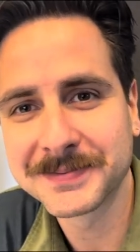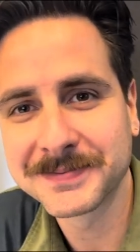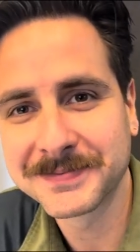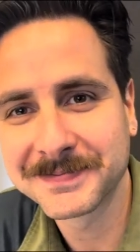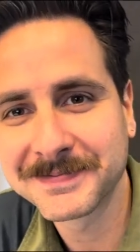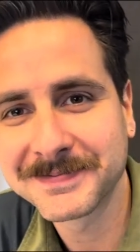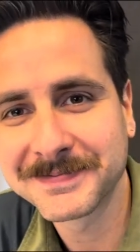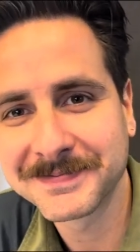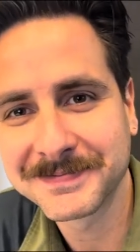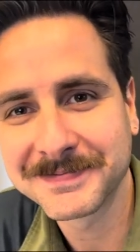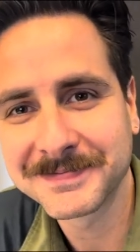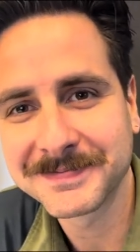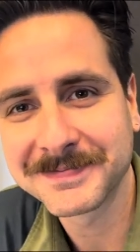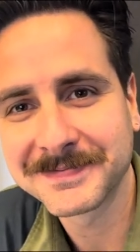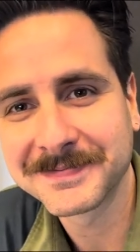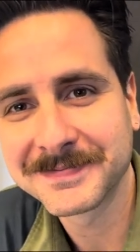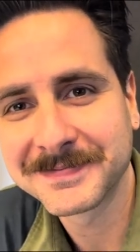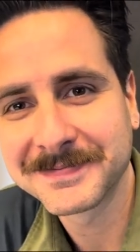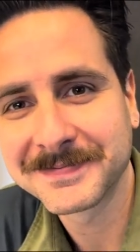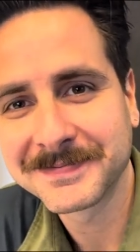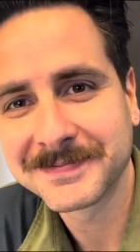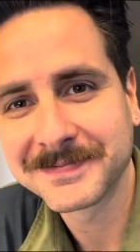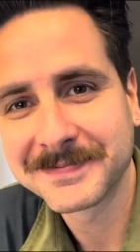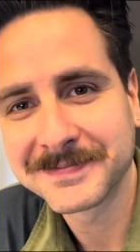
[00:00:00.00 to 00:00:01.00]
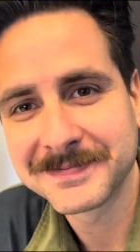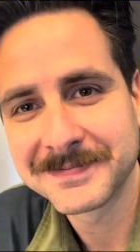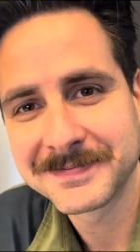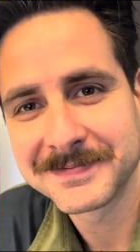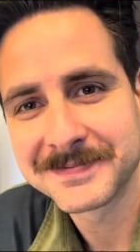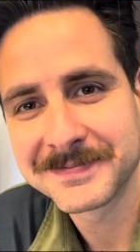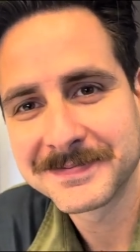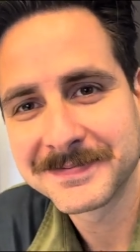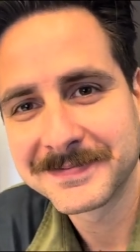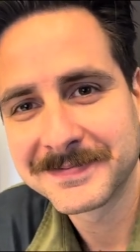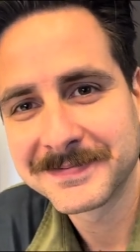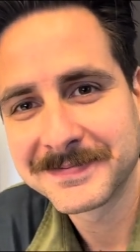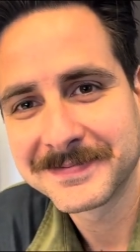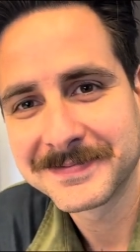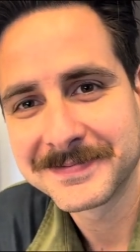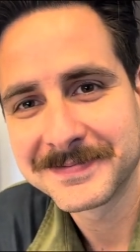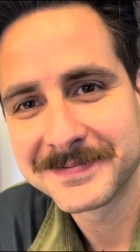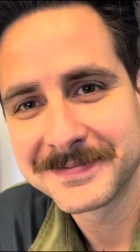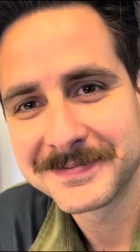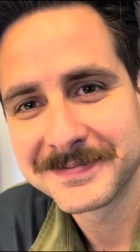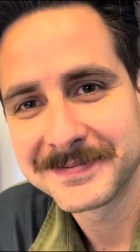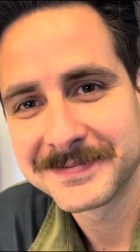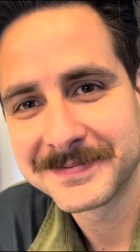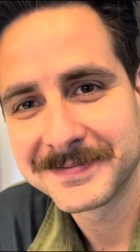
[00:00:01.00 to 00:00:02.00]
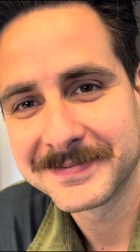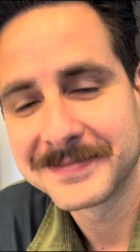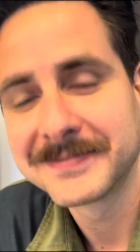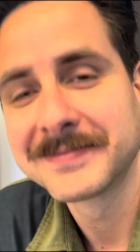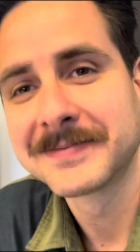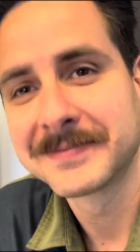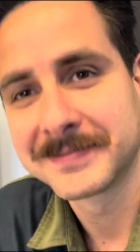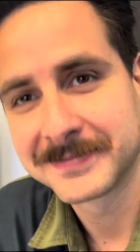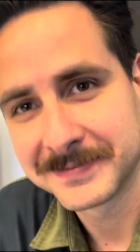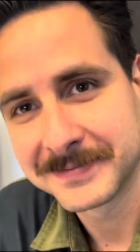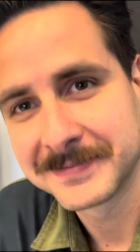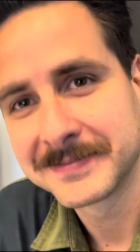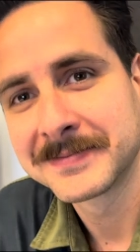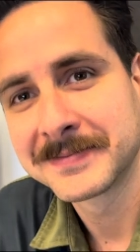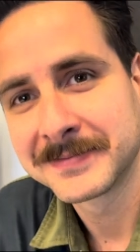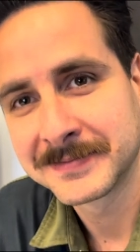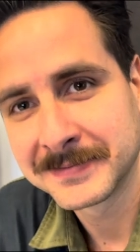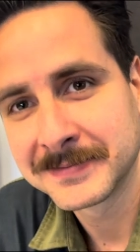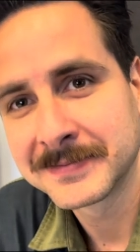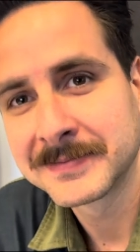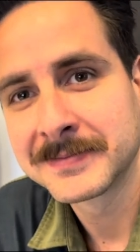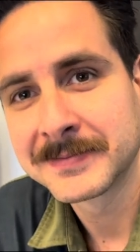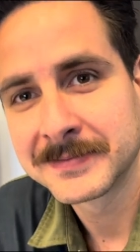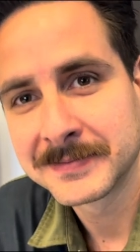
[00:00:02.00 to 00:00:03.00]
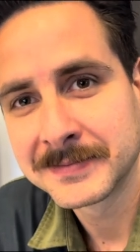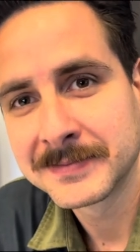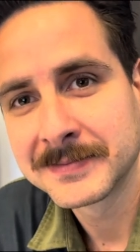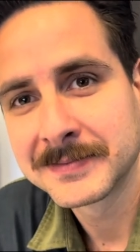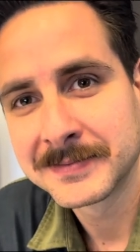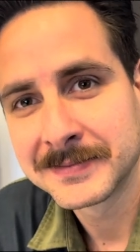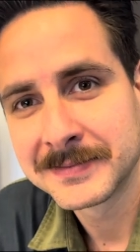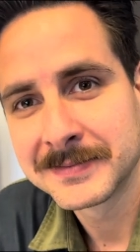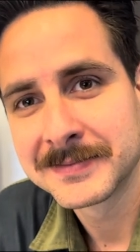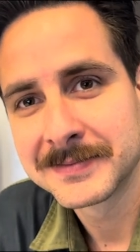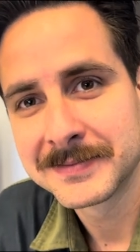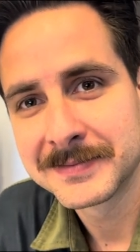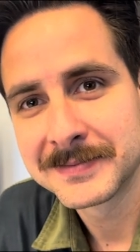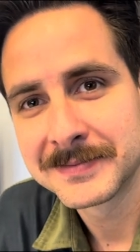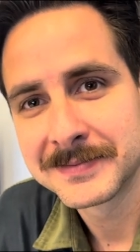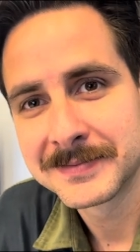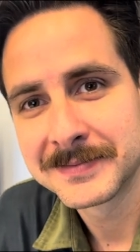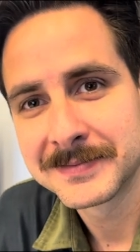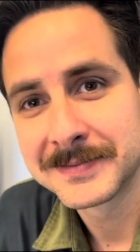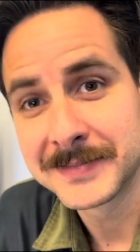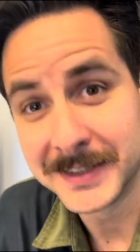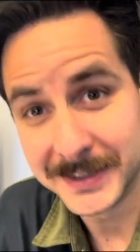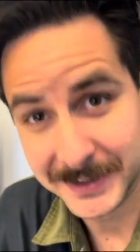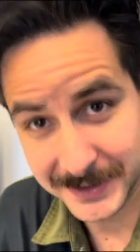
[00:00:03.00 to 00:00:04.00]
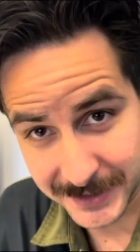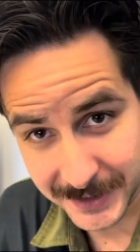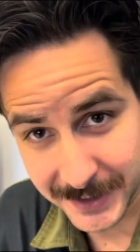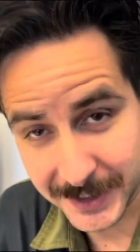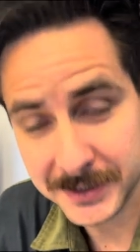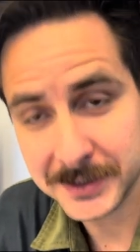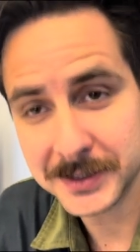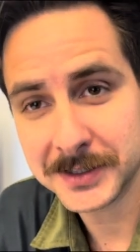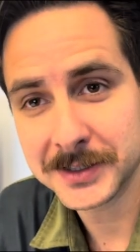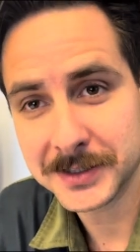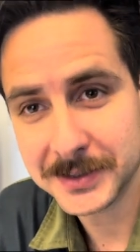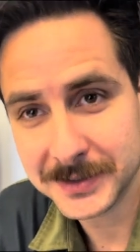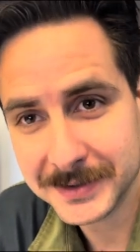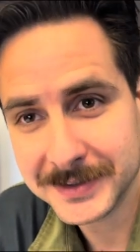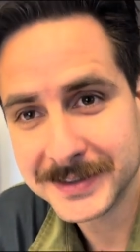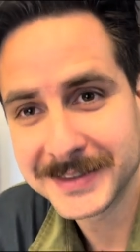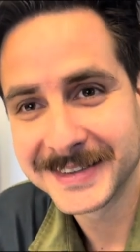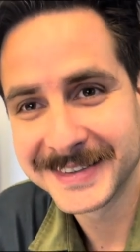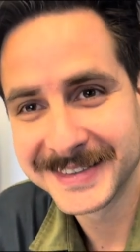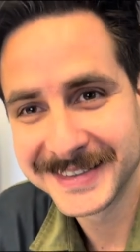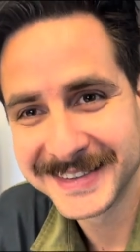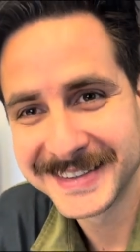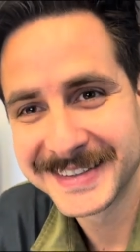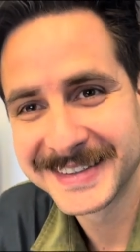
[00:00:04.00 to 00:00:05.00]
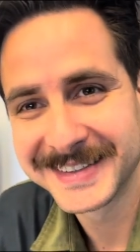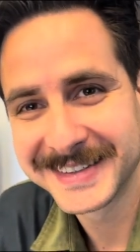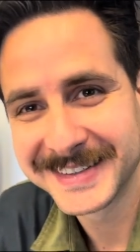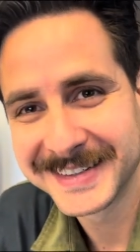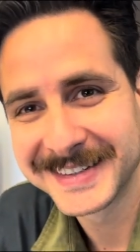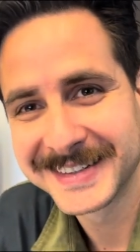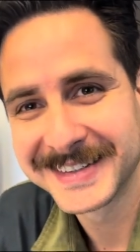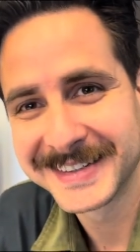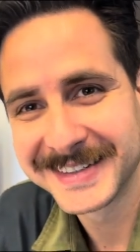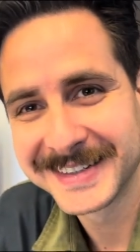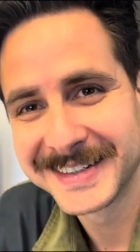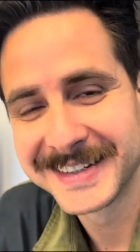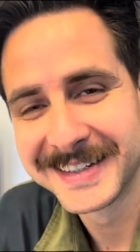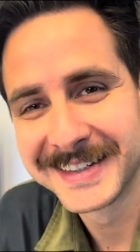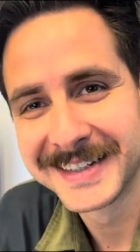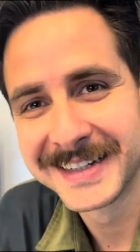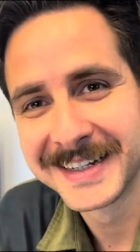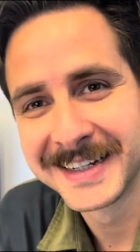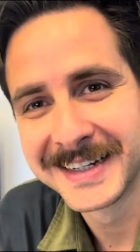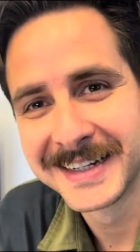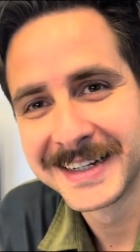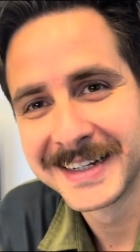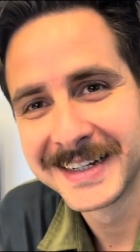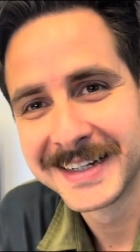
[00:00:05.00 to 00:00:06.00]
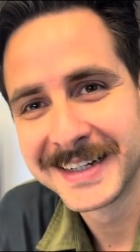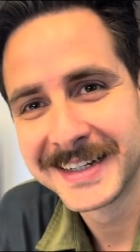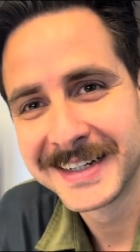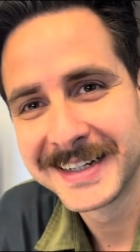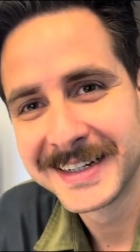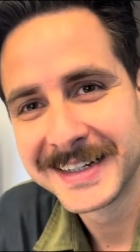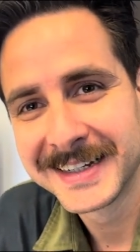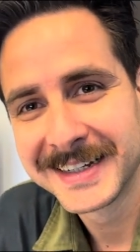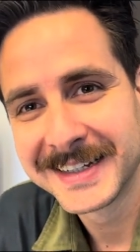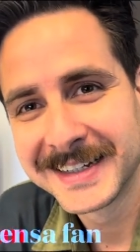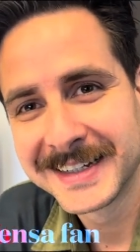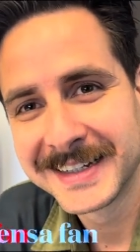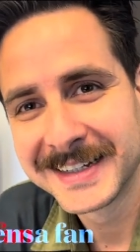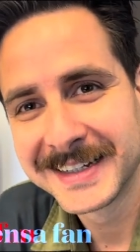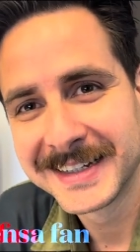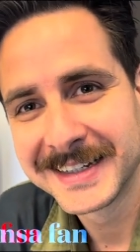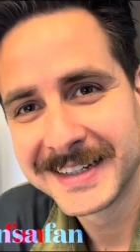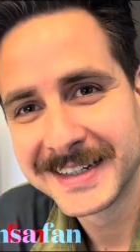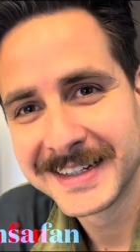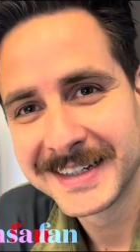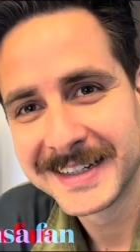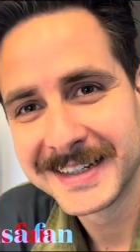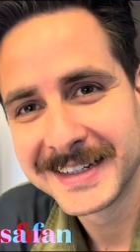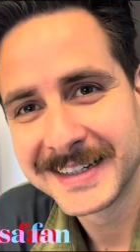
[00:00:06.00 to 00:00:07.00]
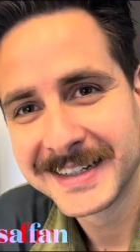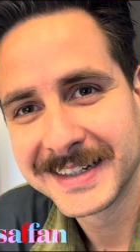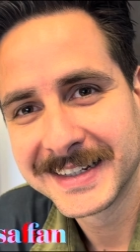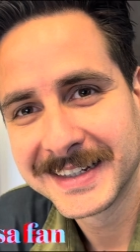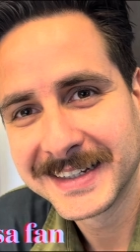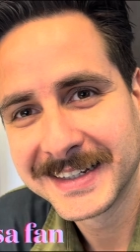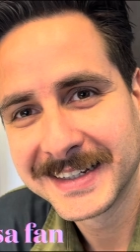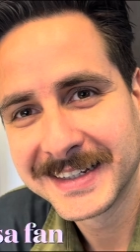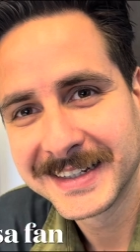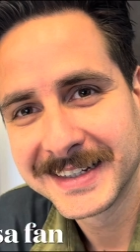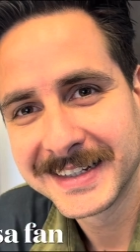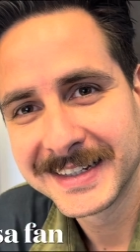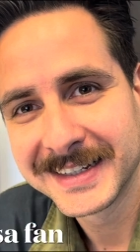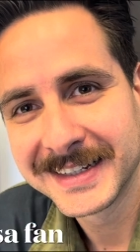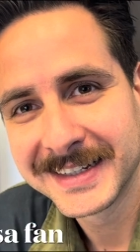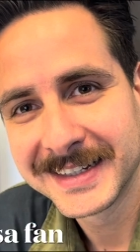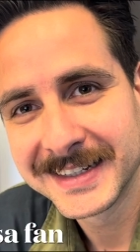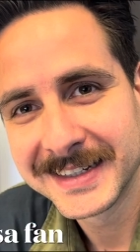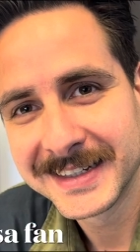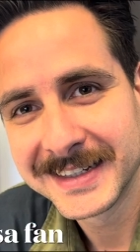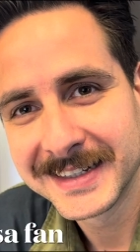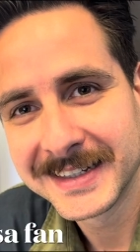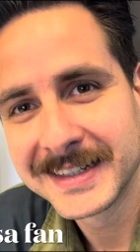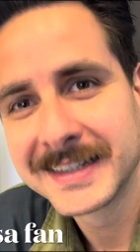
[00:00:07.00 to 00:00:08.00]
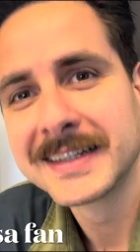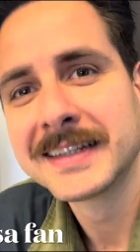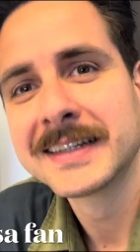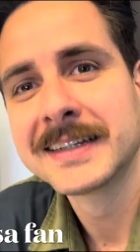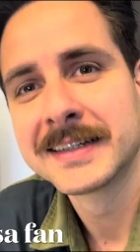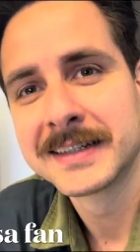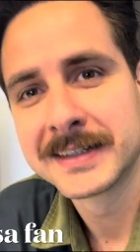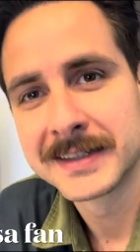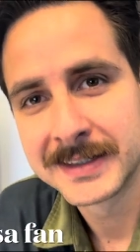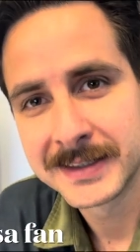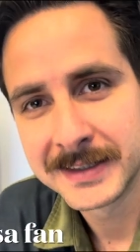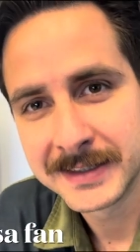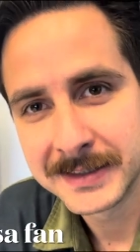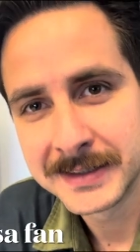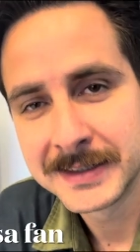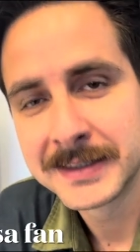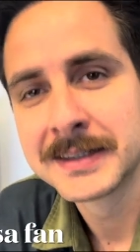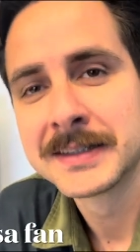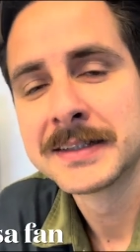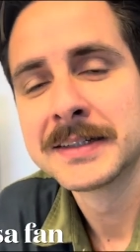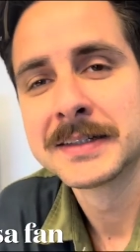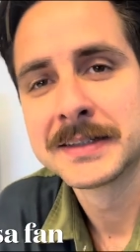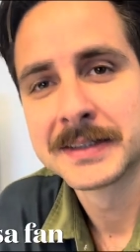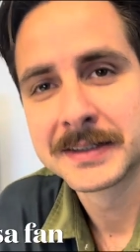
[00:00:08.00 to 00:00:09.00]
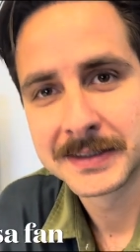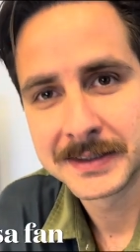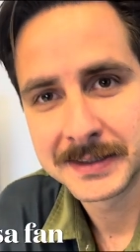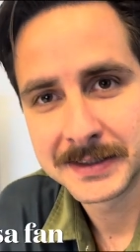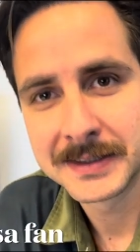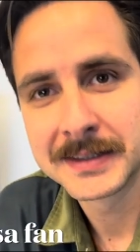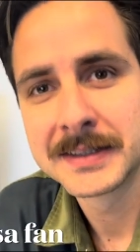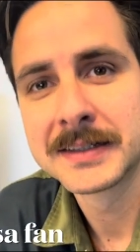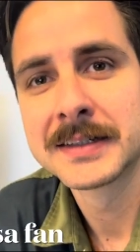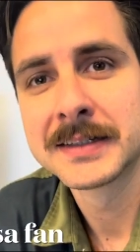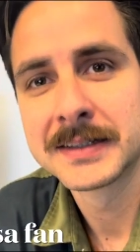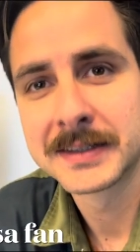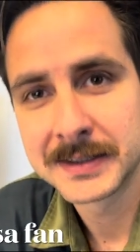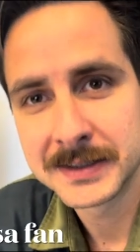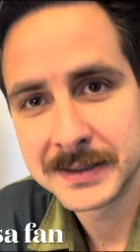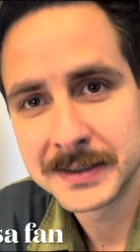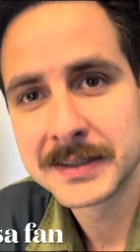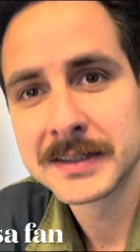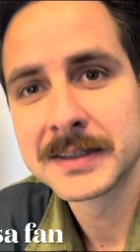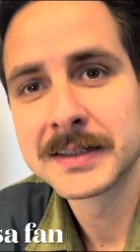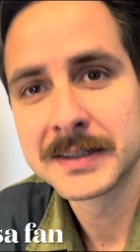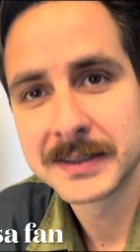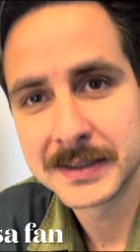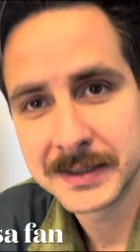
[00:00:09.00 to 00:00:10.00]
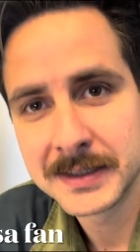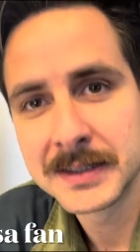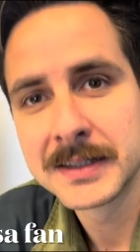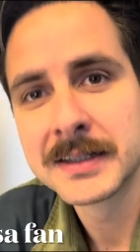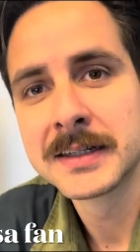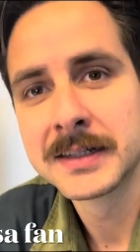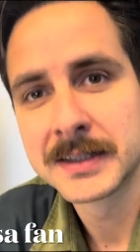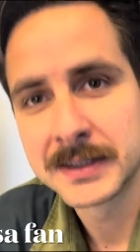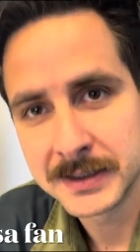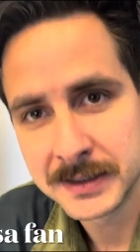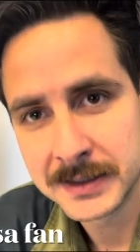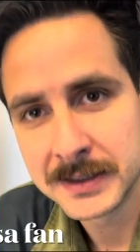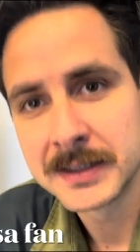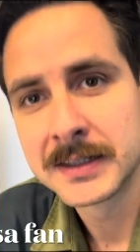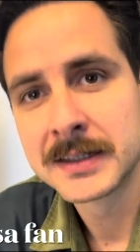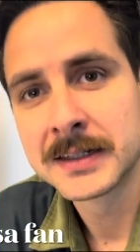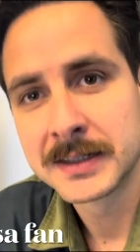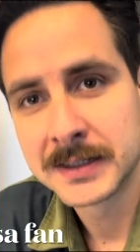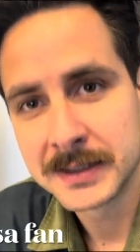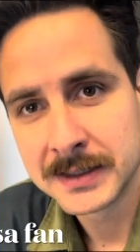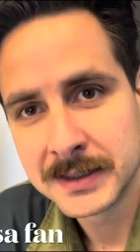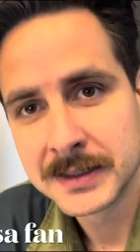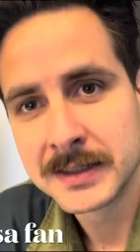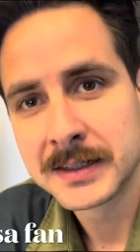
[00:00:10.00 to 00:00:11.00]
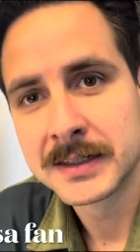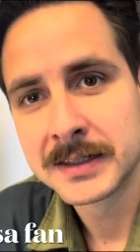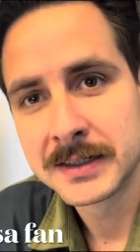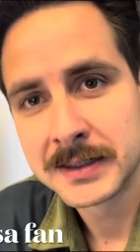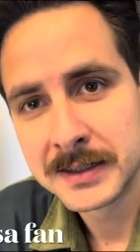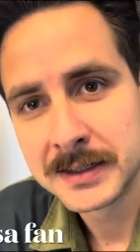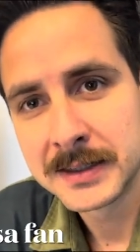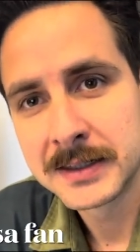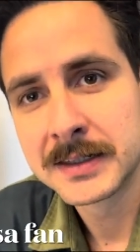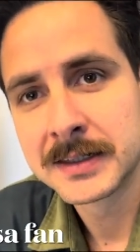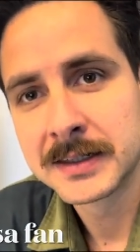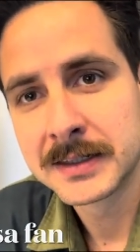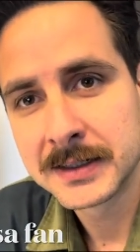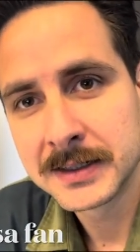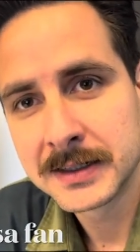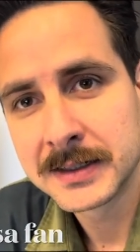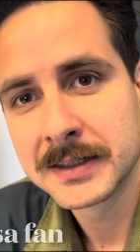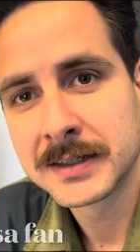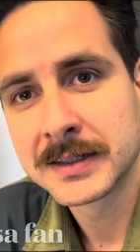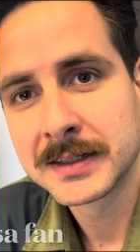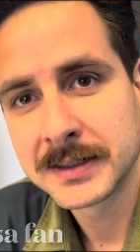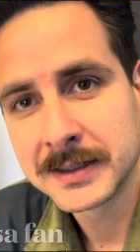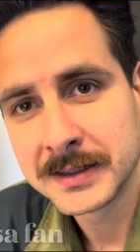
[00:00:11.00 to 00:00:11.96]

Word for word: And not only do you cover City, but I know you're a Fluminense fan. Yes. And uh, you were there to see them win the trophy, which means that they will be in the World Club Cup finals, which City could eventually